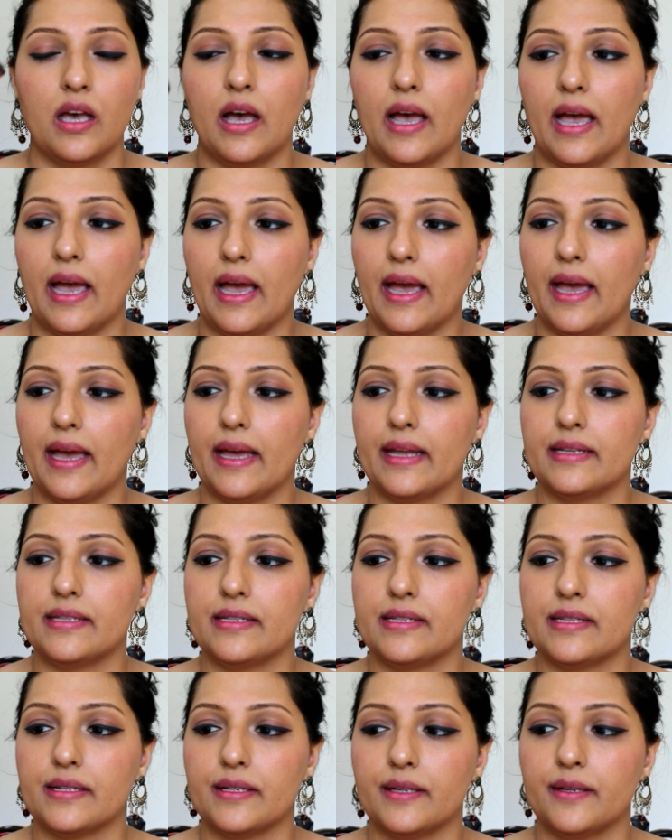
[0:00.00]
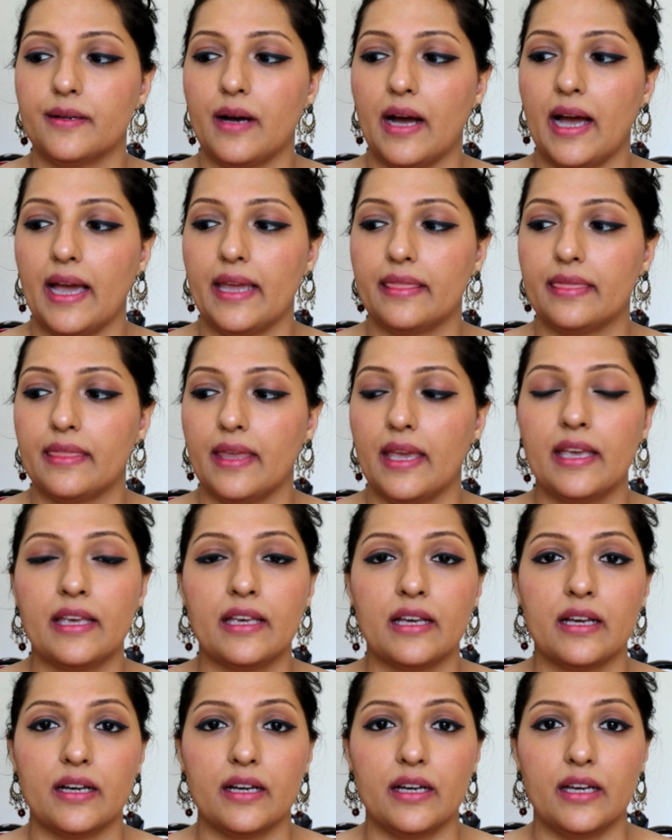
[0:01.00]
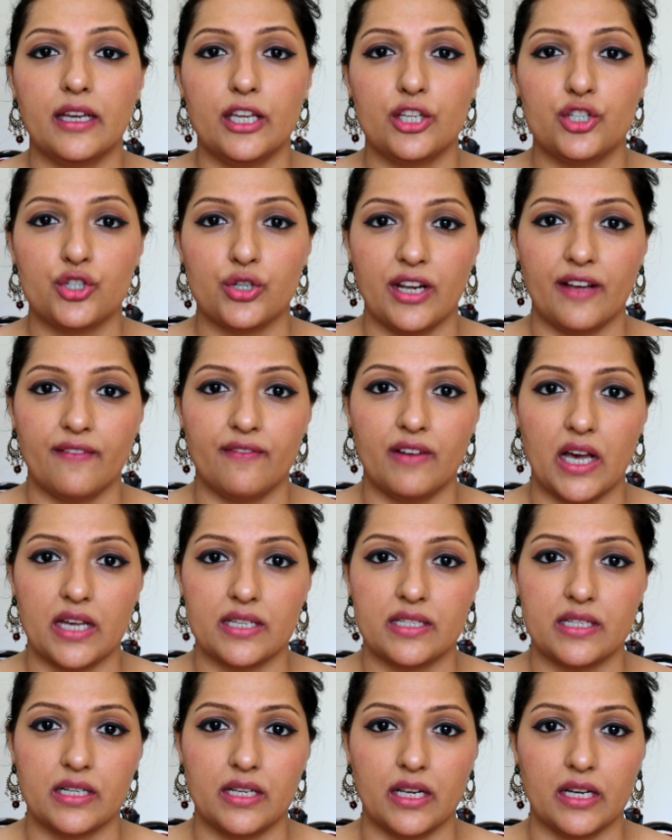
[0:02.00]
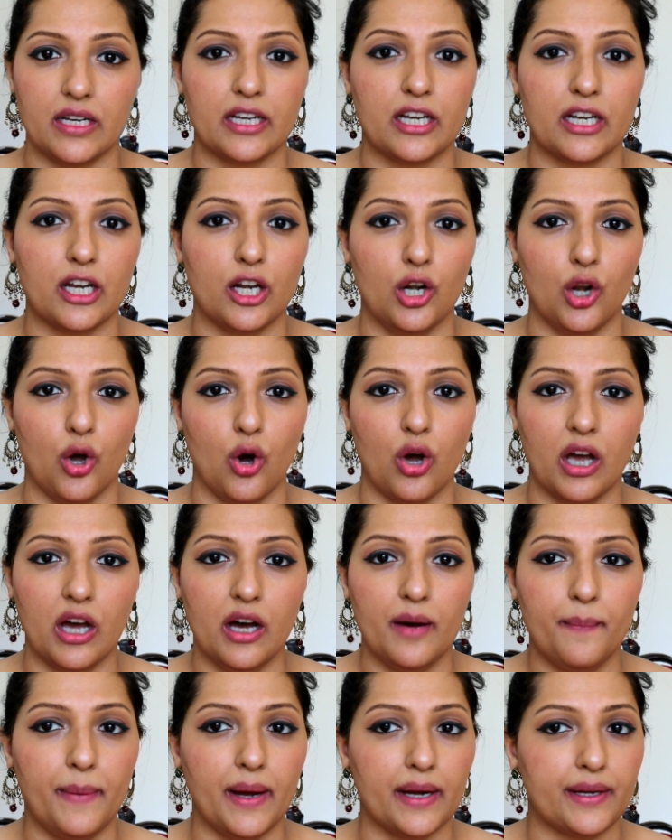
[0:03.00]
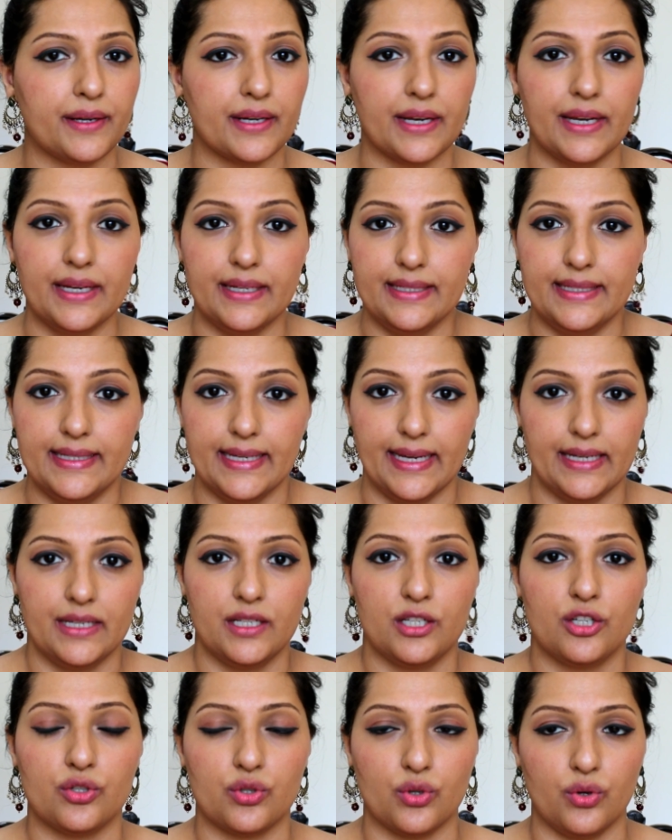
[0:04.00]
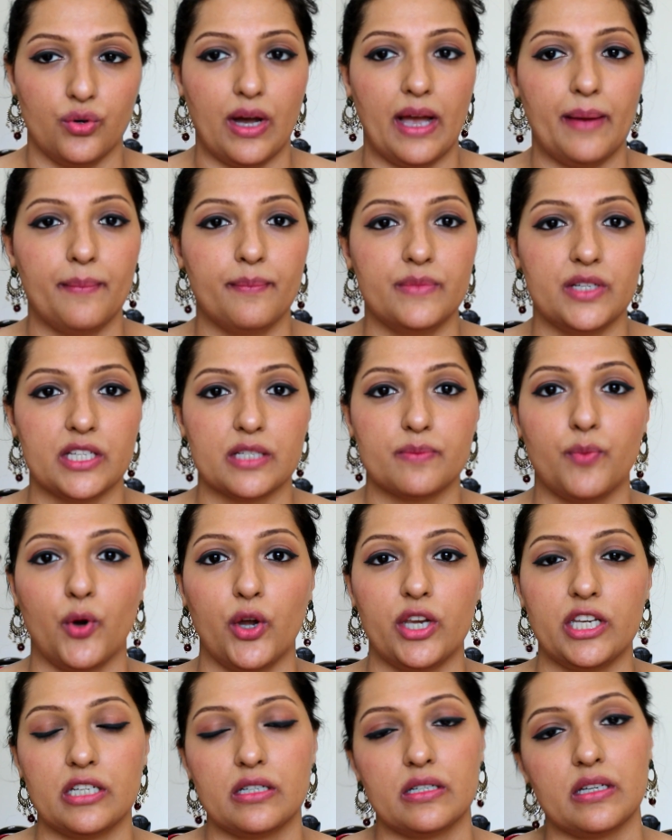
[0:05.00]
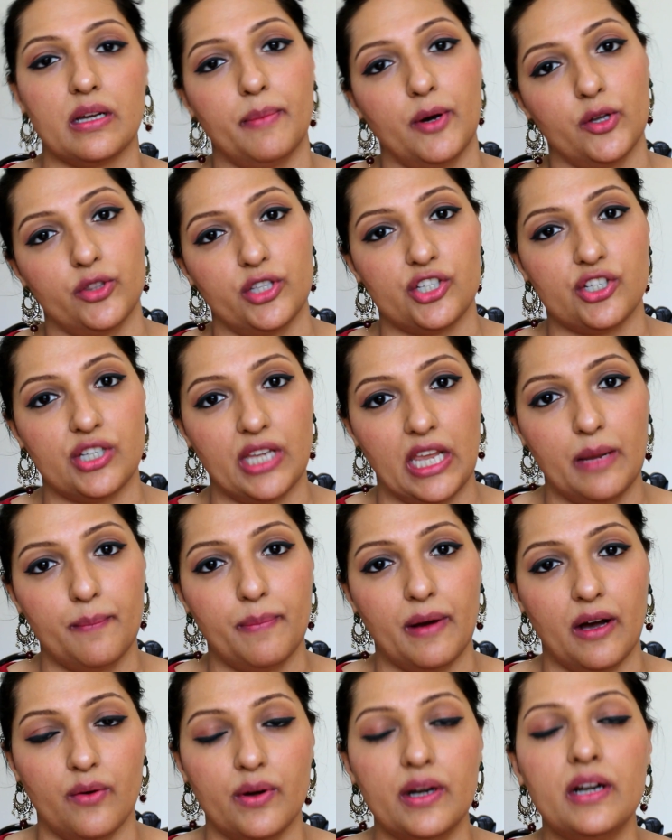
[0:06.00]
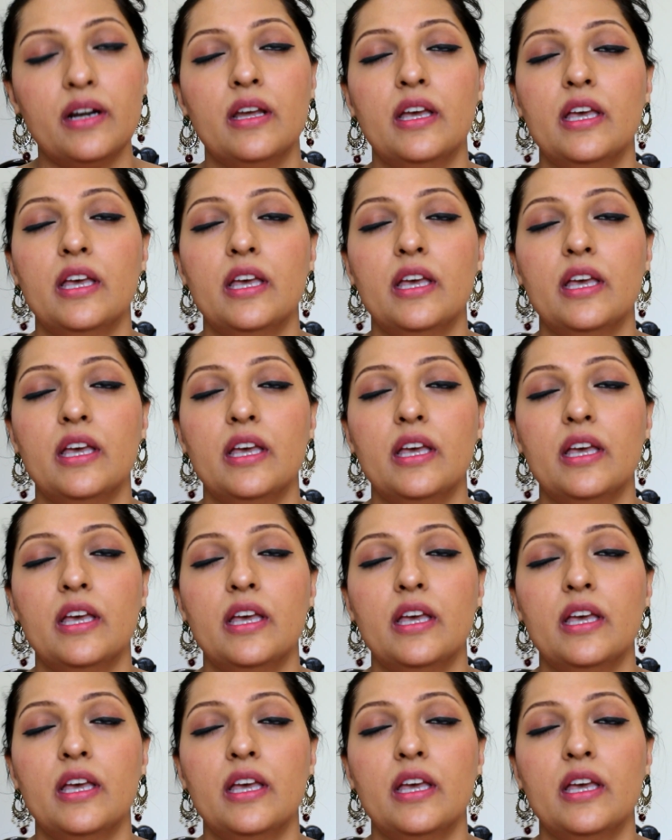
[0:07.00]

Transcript: and uh, I think it should have lasted a little longer, but it didn't. So I'm disappointed about the staying power.